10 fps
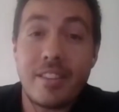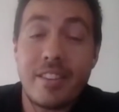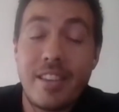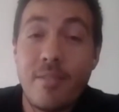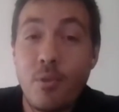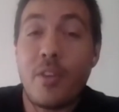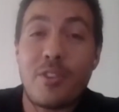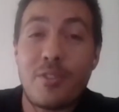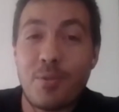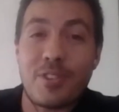But
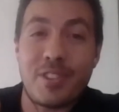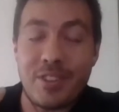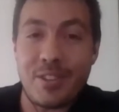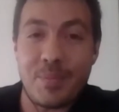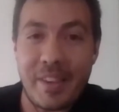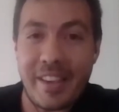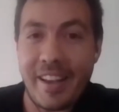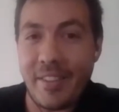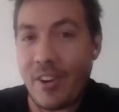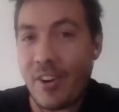even when those voices are
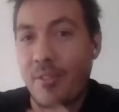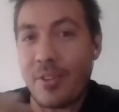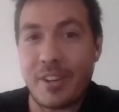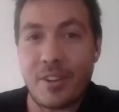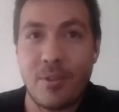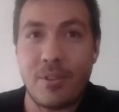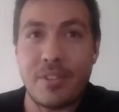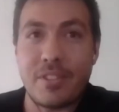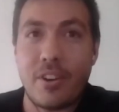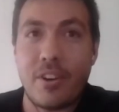speaking out, they're often
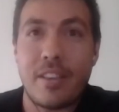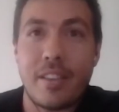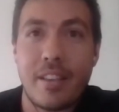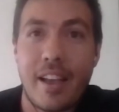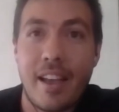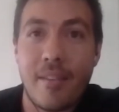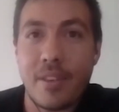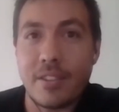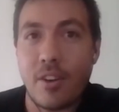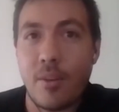ignored. So I
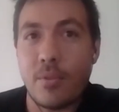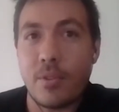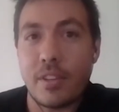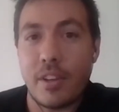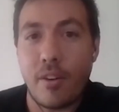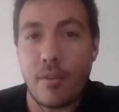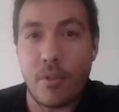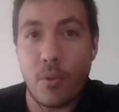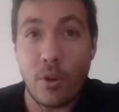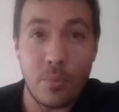have the example
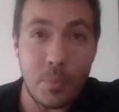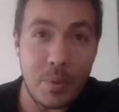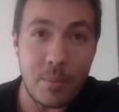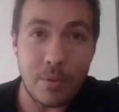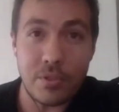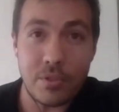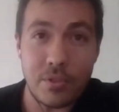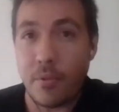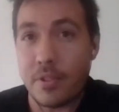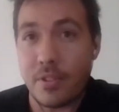here of the World
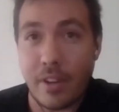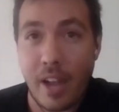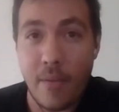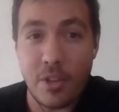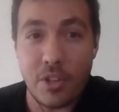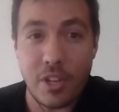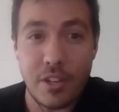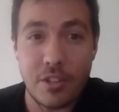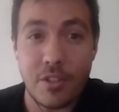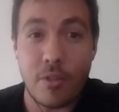People's Conference on Climate
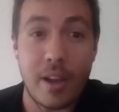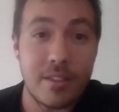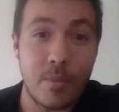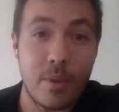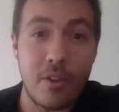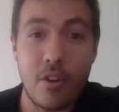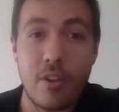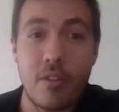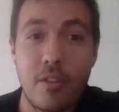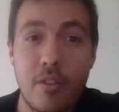Change and the Rights of
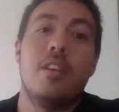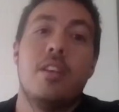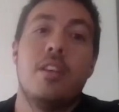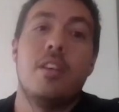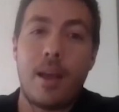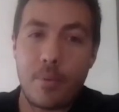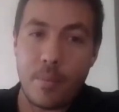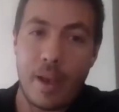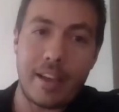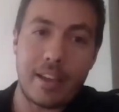Mother Earth that
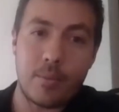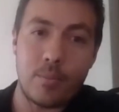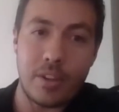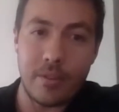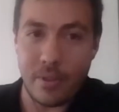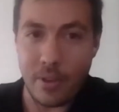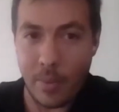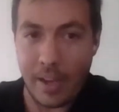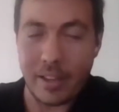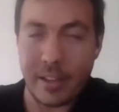happened back in
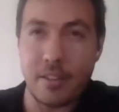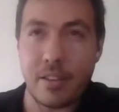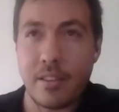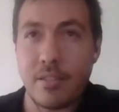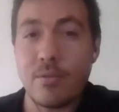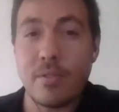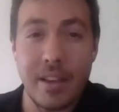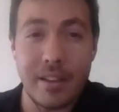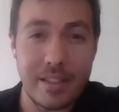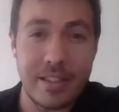Bolivia back in, I
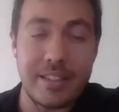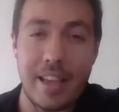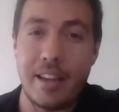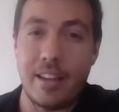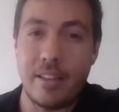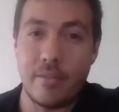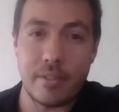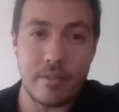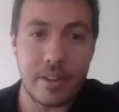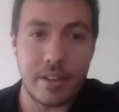think, 2010
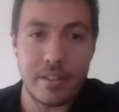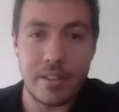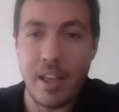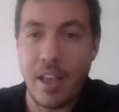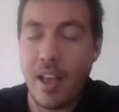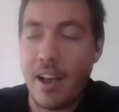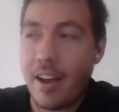even, right?